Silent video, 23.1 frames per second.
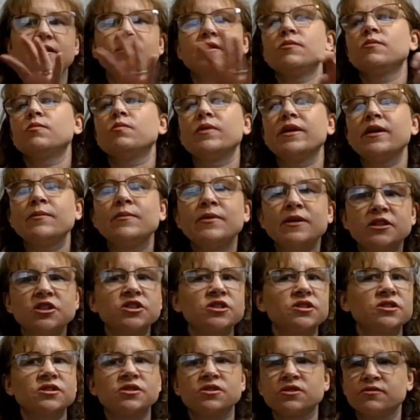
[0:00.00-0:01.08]

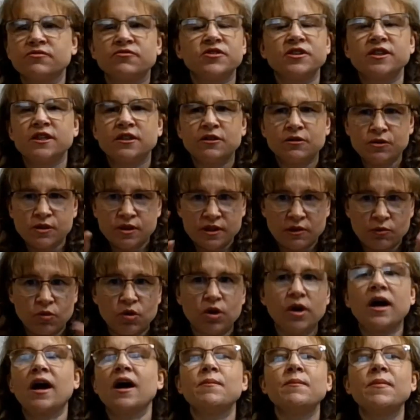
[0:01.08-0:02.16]
images or videos that will
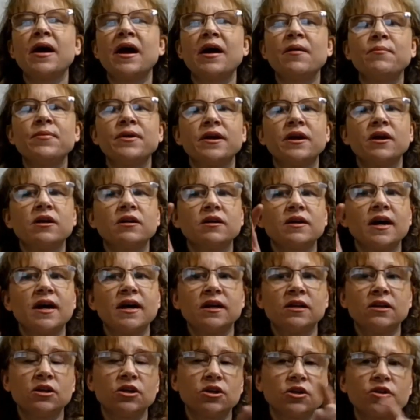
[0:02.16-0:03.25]
come up, and I'll kind of
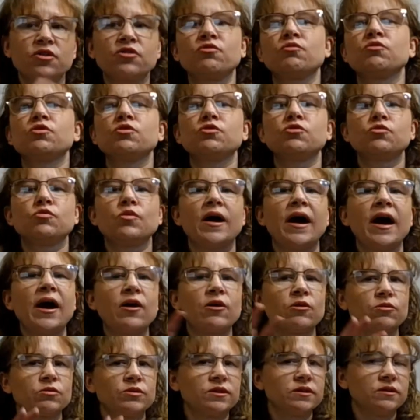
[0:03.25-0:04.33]
look through
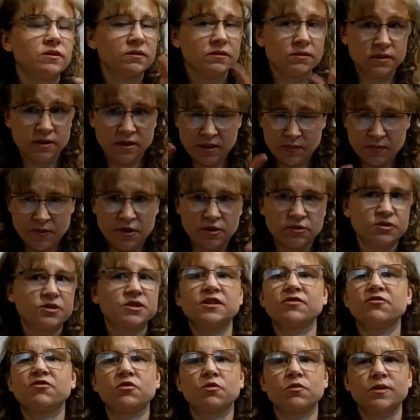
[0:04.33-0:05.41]
how some of those
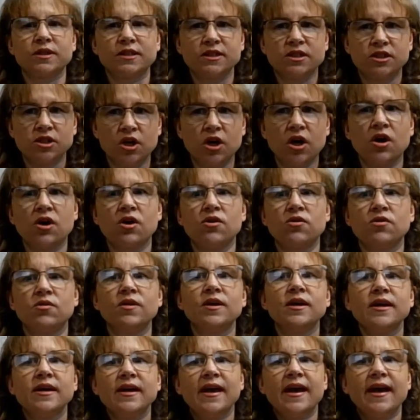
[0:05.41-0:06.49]
different ones go,
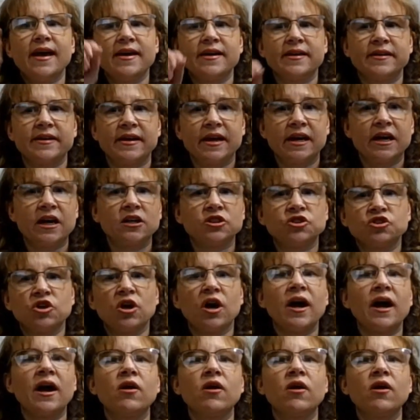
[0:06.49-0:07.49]
and I'll draw out